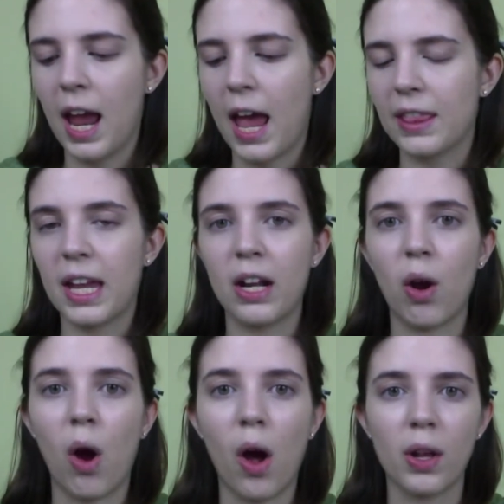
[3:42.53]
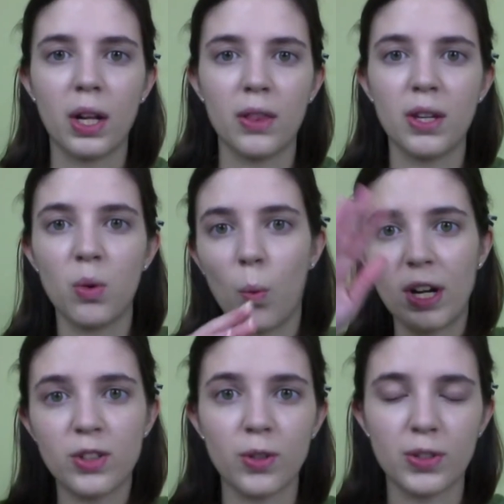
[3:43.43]
And then on the
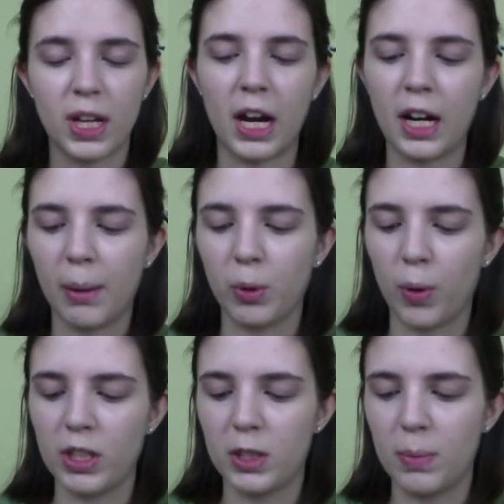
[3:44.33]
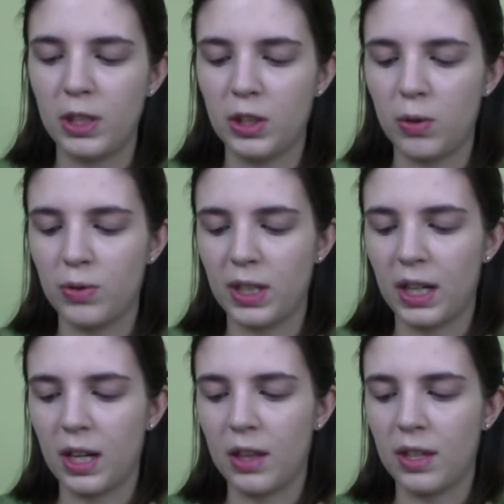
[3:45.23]
winter side, I'm going to be
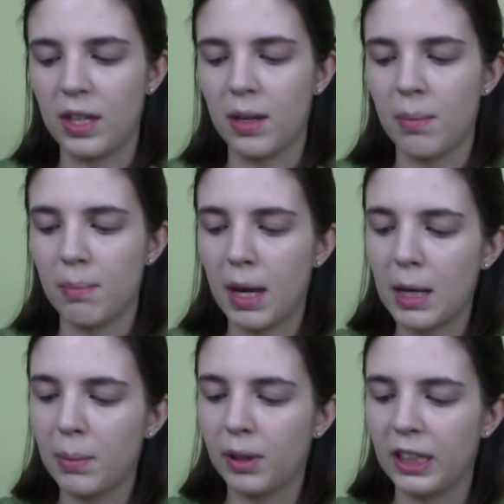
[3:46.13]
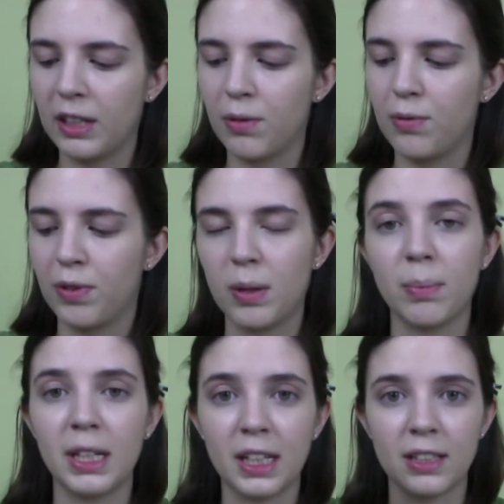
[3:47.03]
using the Maybelline Fit
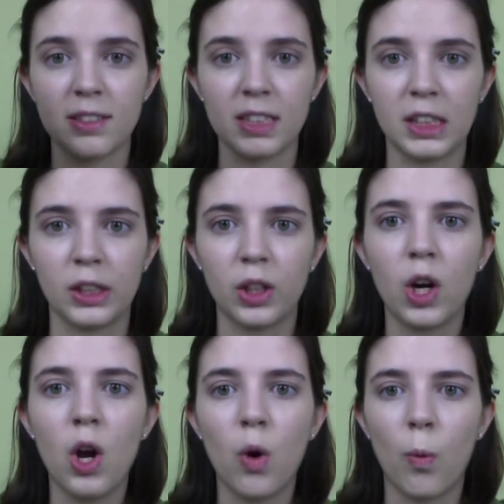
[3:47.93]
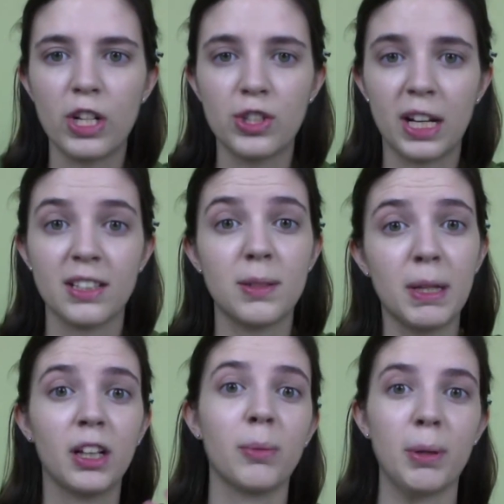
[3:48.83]
Me Concealer, which tends to
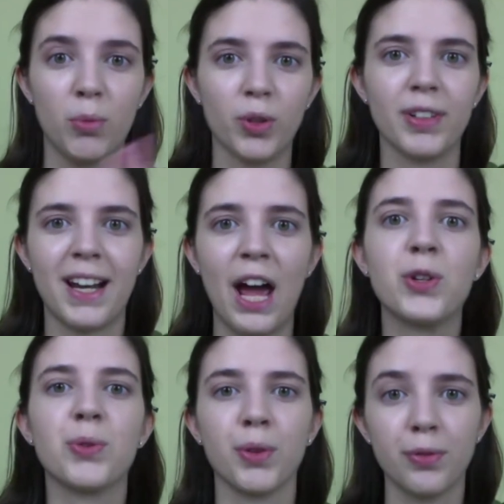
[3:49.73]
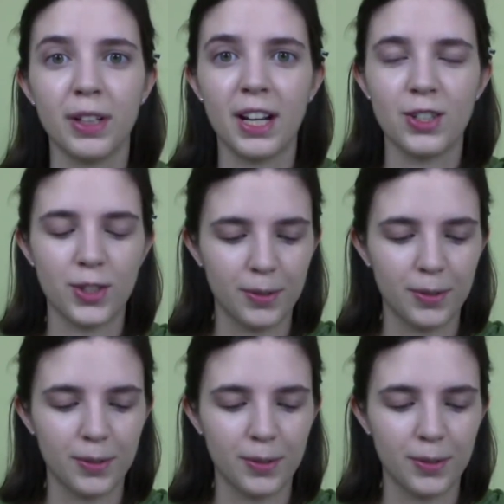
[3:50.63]
be a little bit more of a natural finish.